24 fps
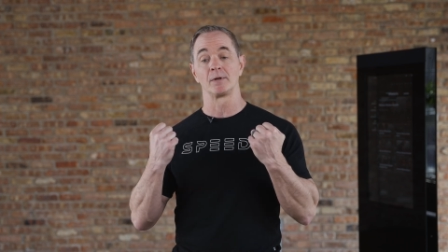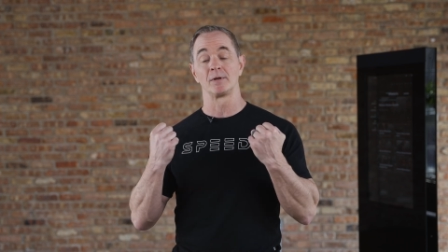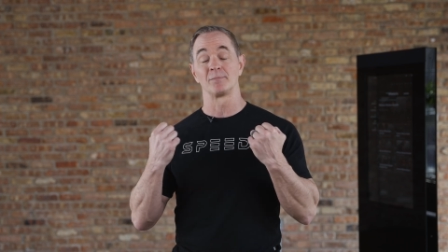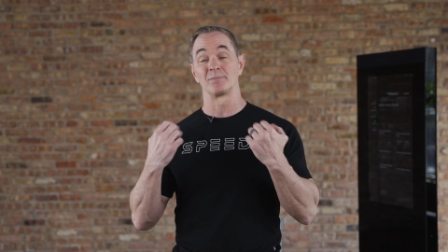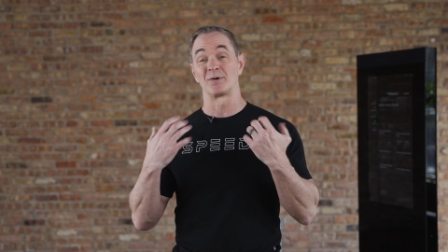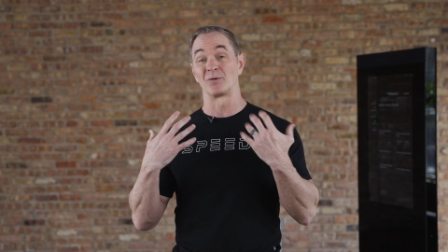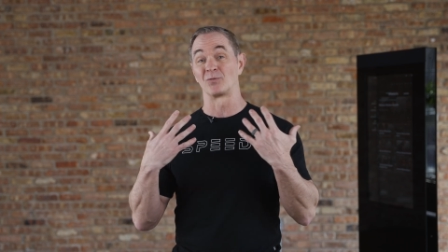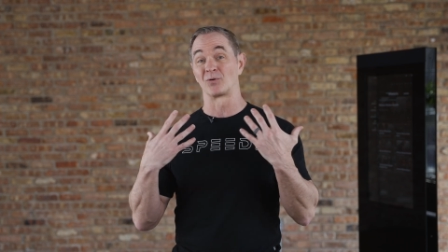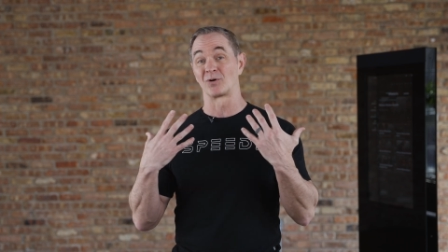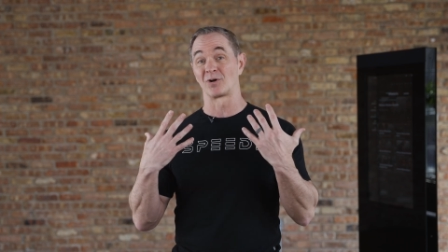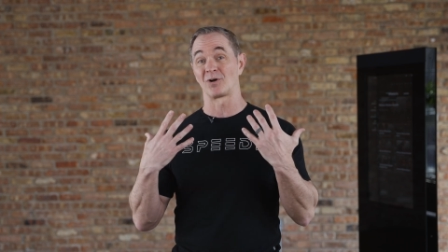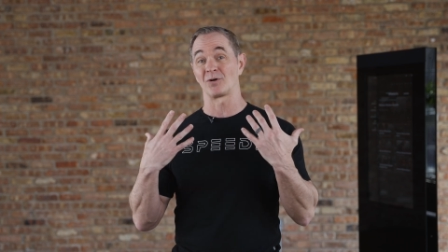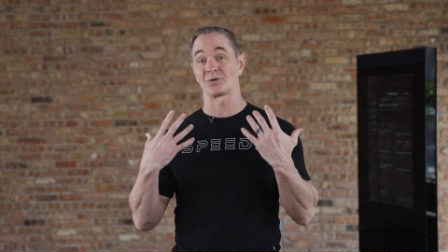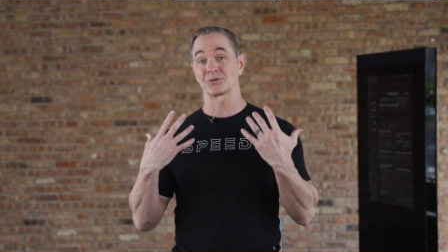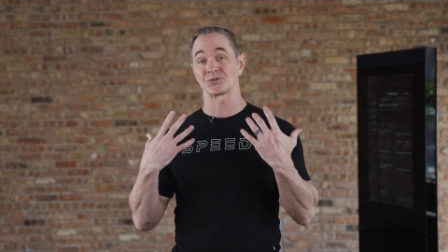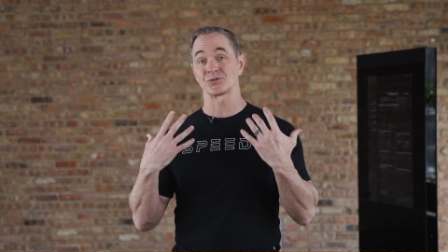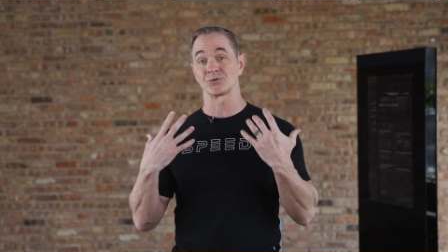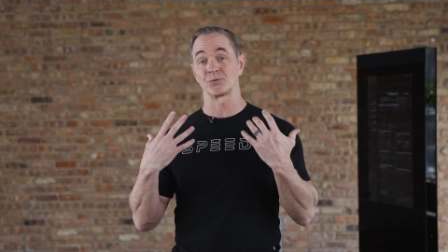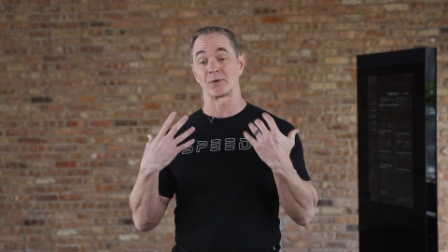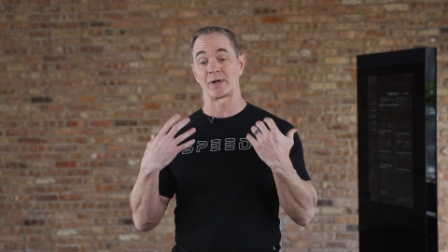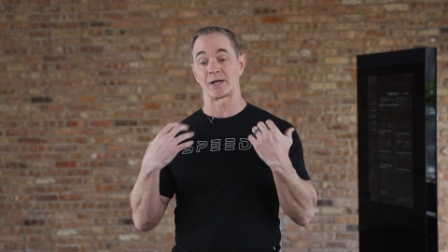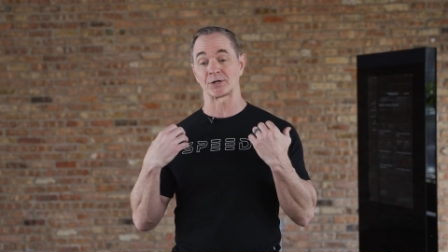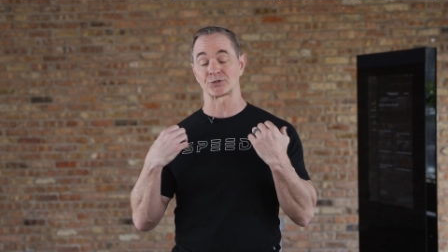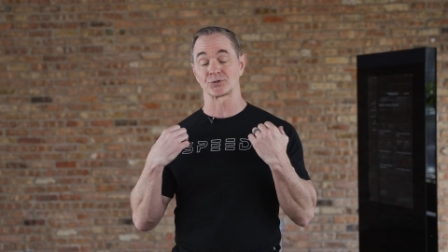but we're
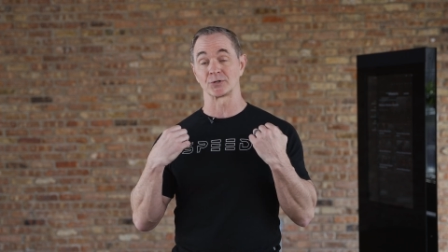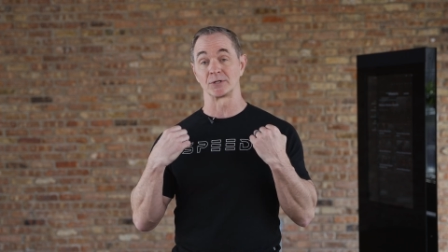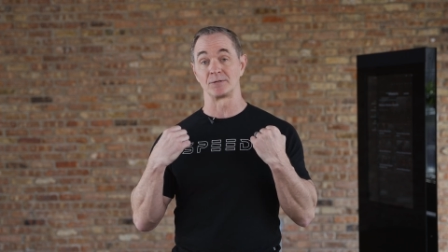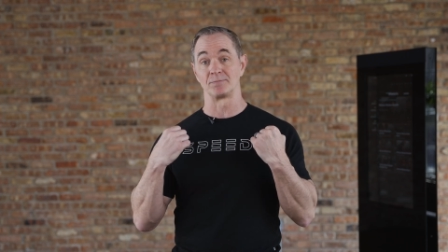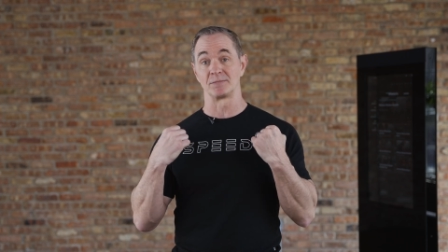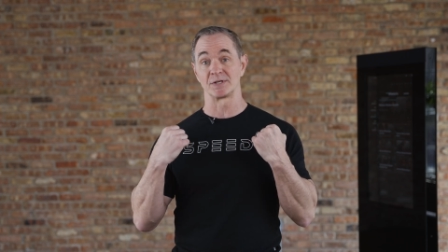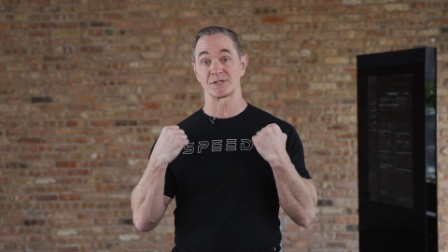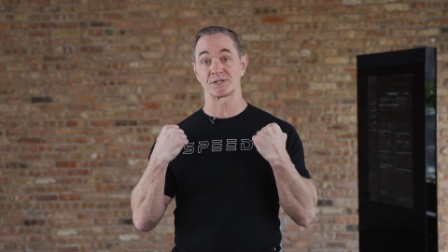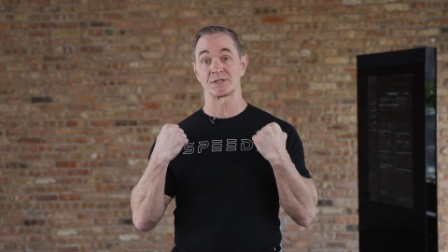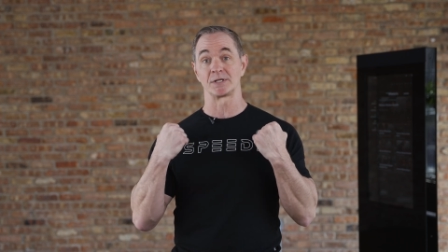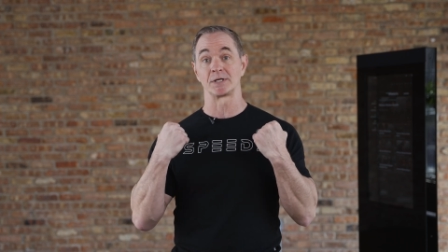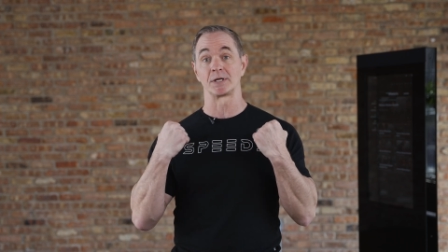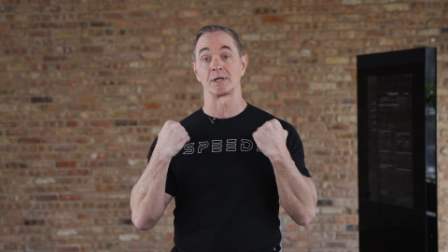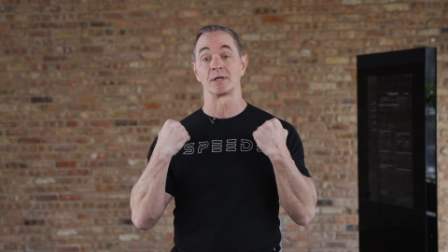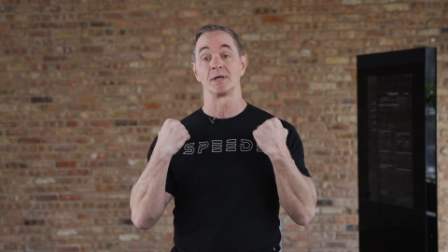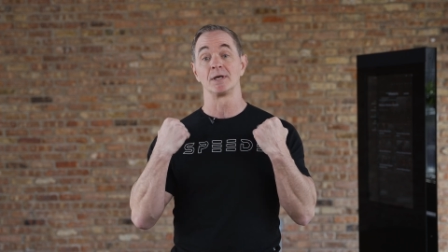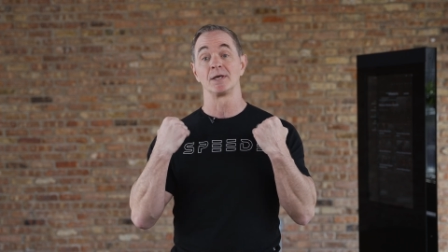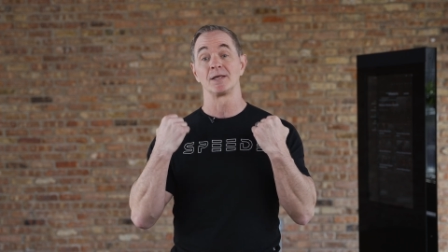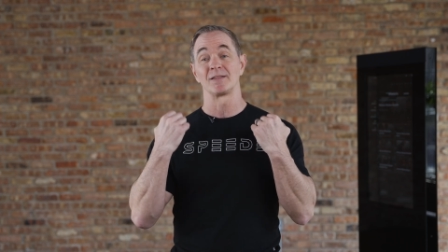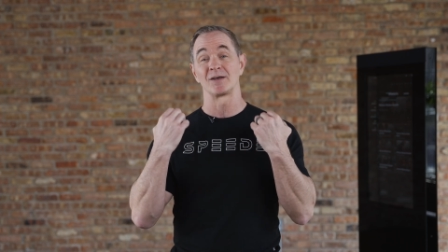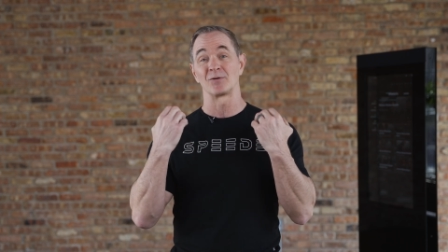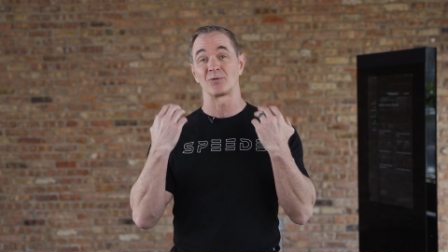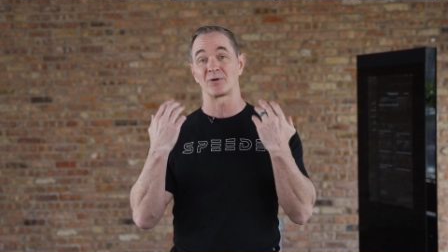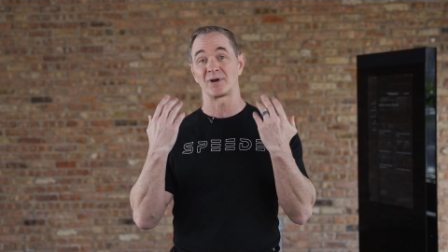also actually missing
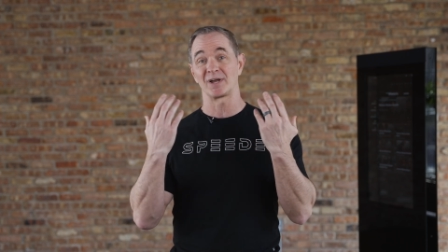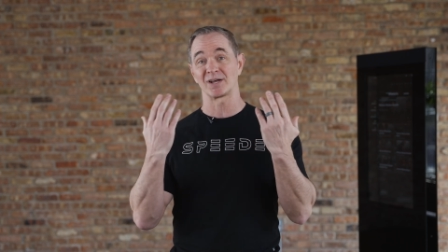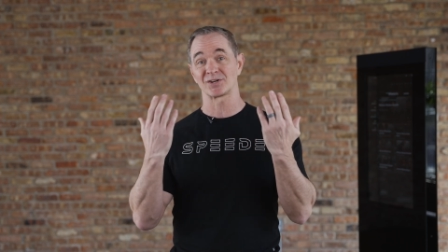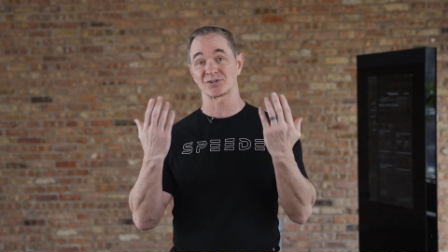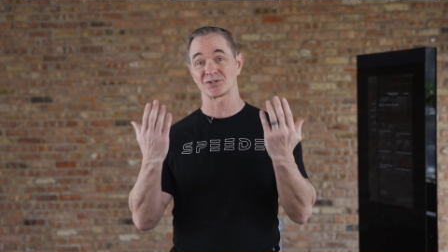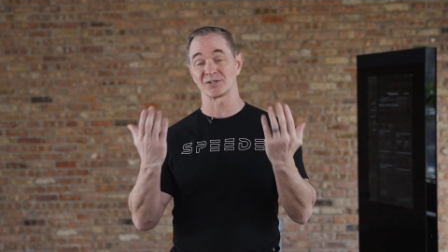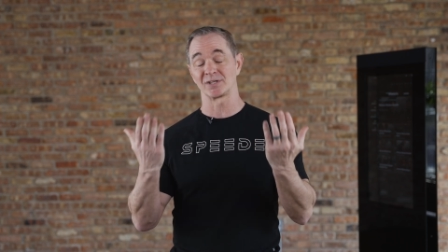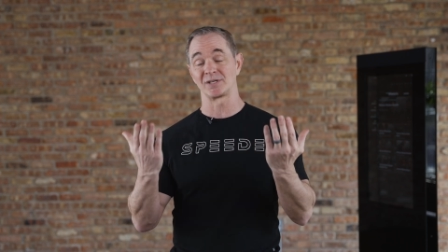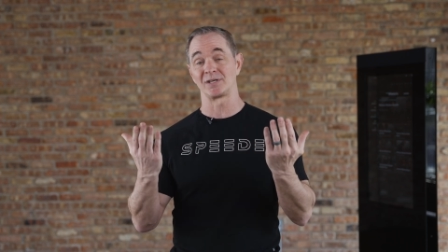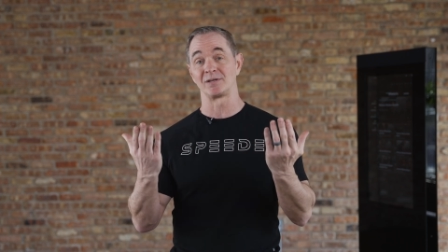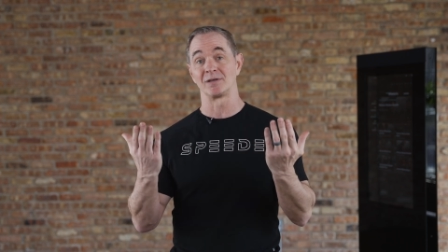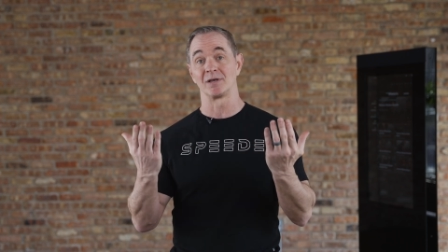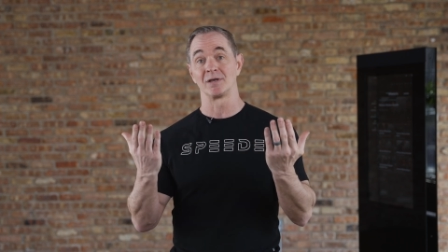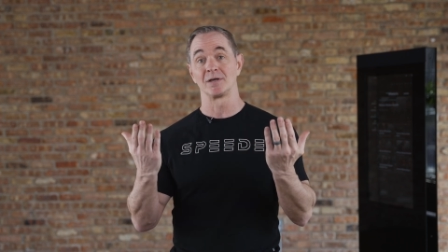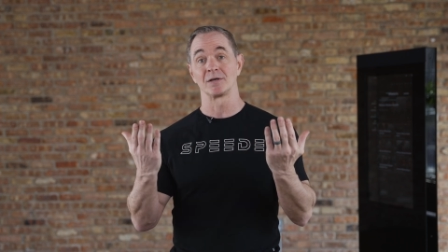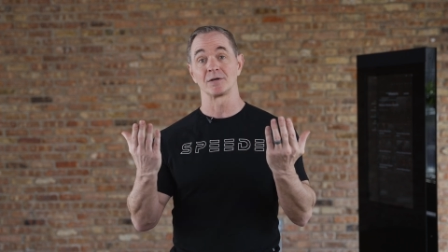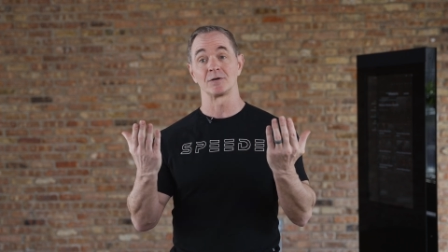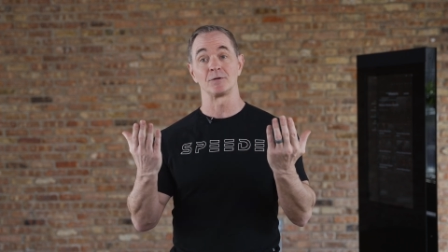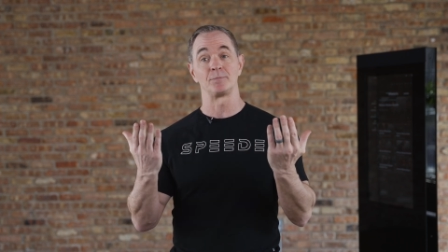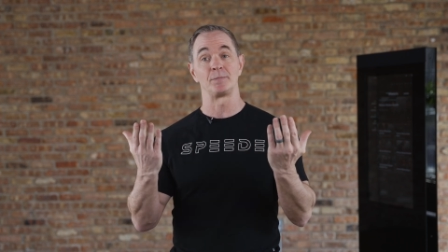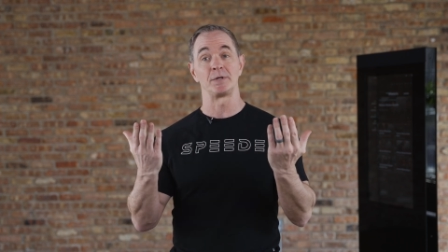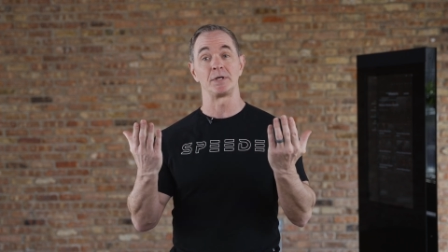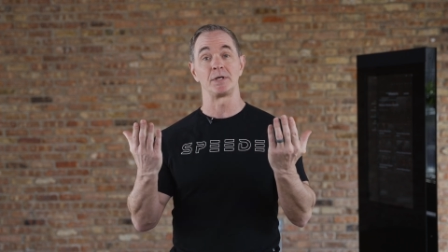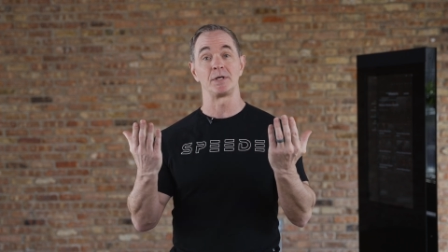that we're actually
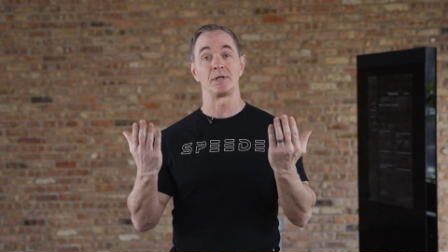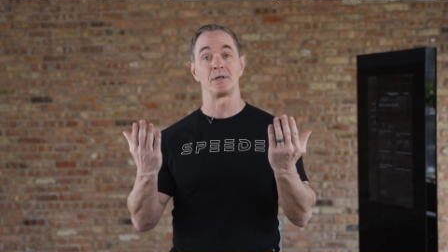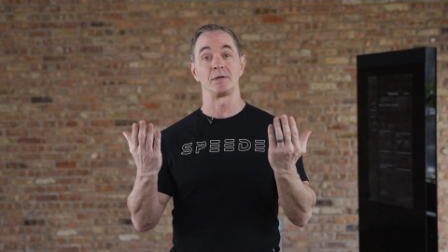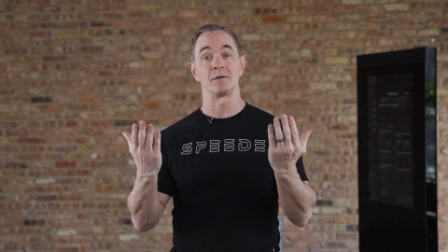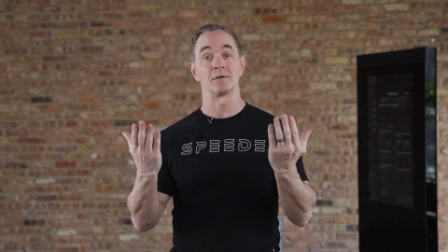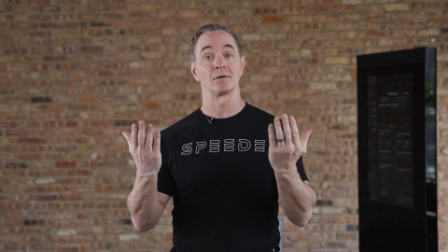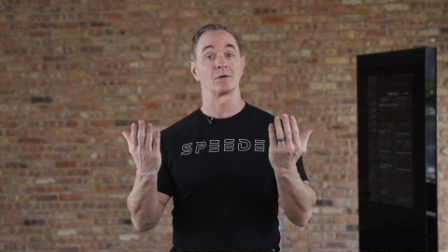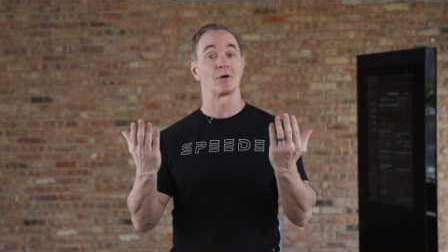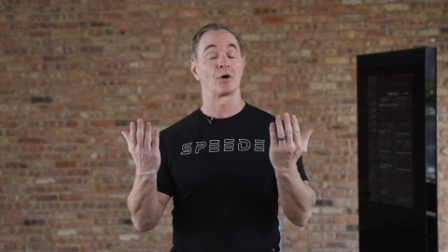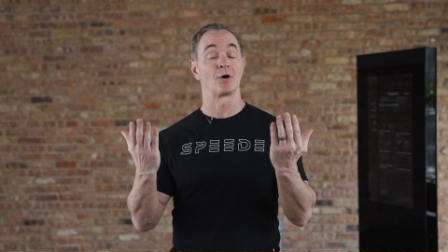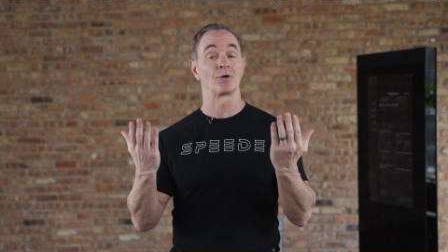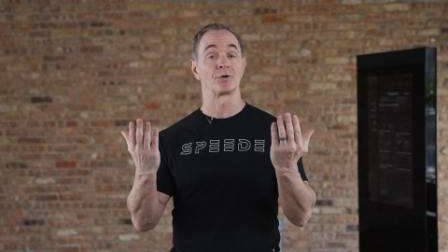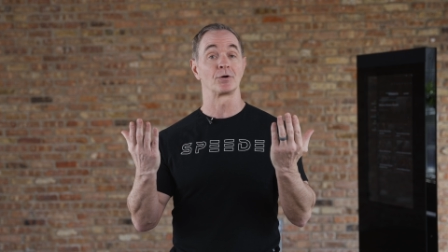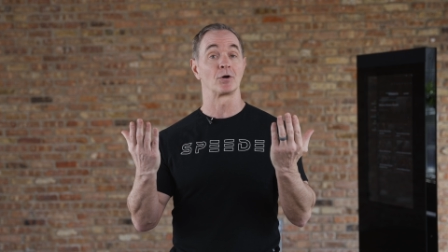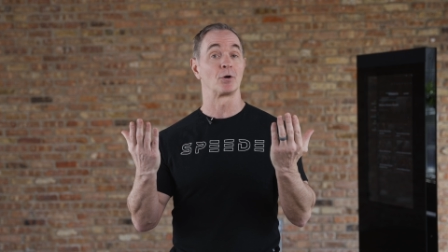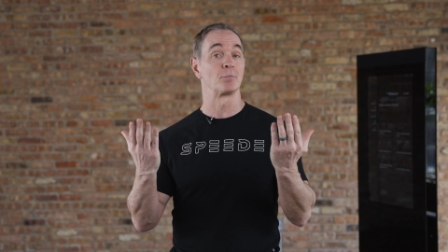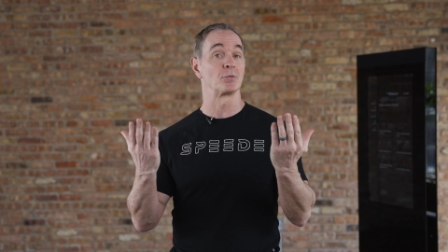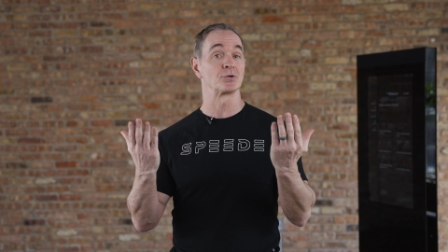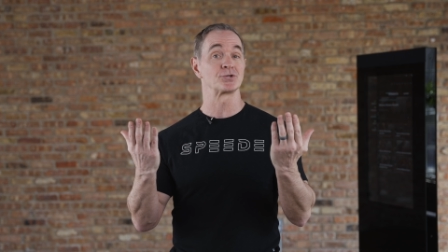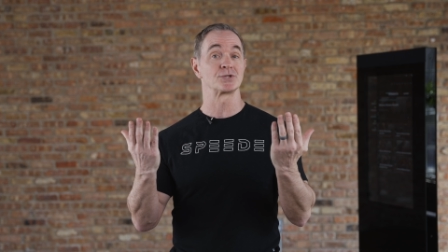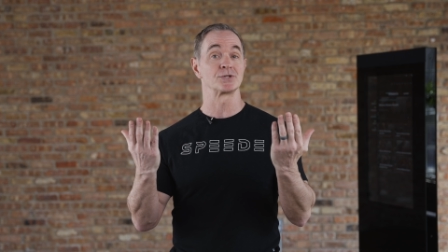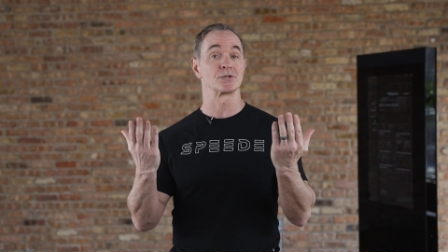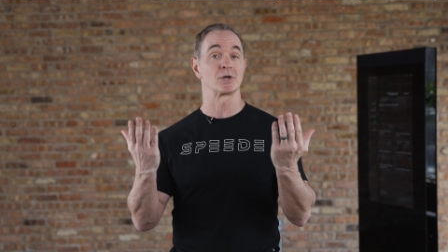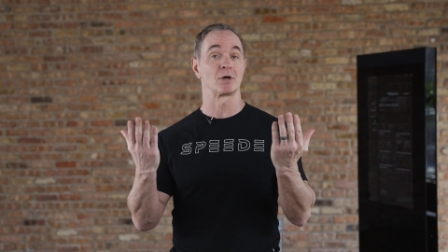could be 100, almost